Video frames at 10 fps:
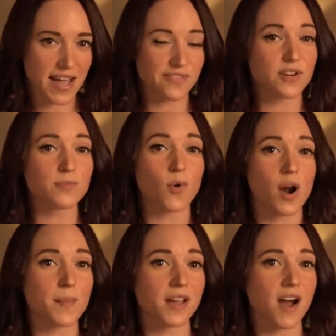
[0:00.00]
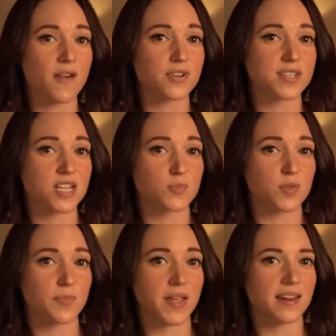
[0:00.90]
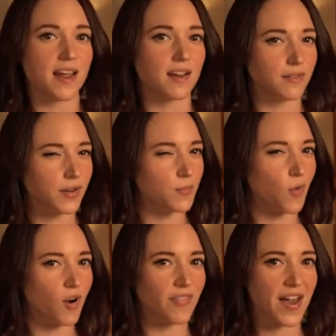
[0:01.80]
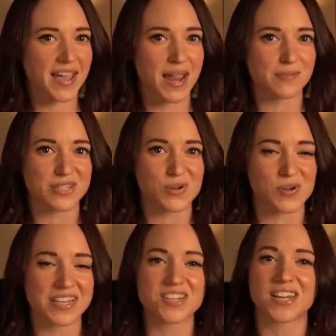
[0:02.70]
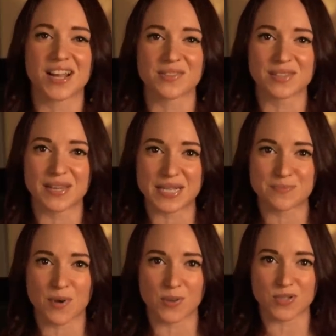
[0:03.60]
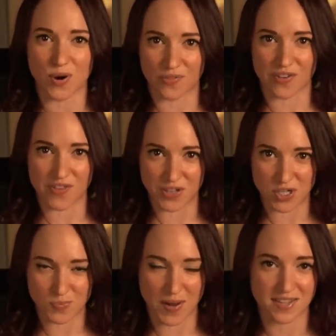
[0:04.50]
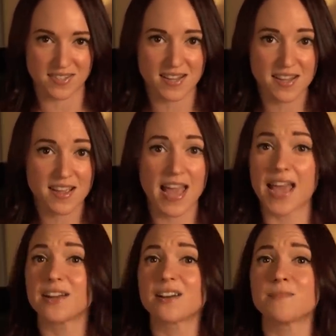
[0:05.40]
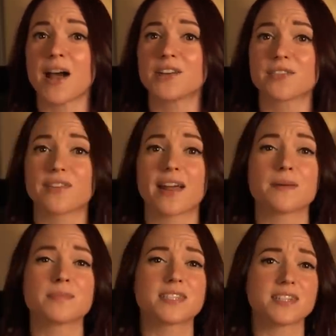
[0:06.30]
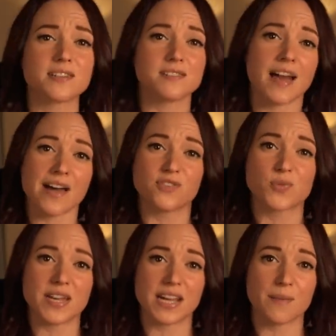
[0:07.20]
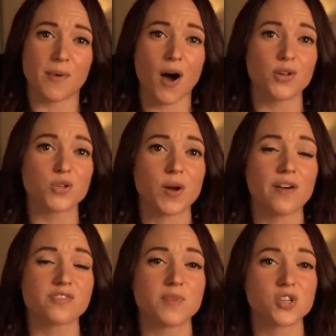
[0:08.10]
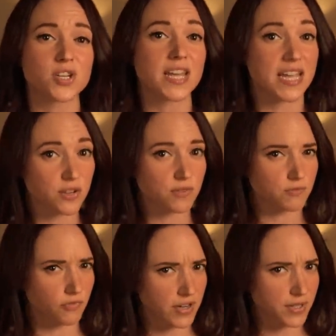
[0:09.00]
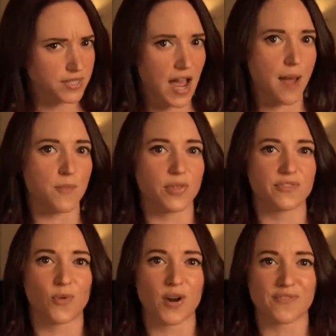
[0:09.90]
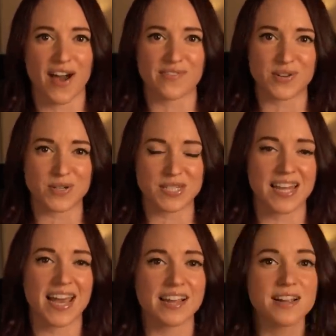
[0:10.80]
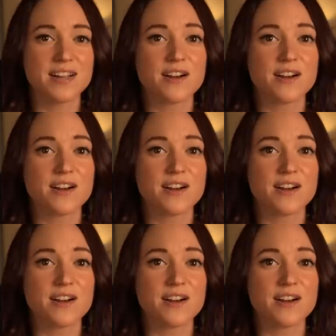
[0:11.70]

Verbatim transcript: And for more on my conversation with Bean and a little more on that camera story, check out the latest post over at Vintage Space. And a reminder that I am still live tweeting Apollo 12's mission in real time with a 45 year delay.